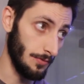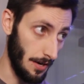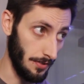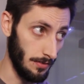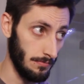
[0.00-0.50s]

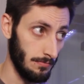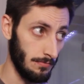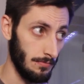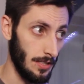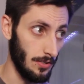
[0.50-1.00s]
forever
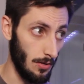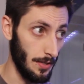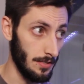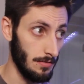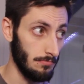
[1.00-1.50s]
and
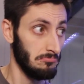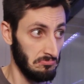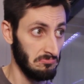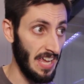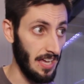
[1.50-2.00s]
always.
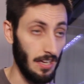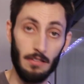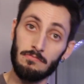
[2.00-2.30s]
Tanking.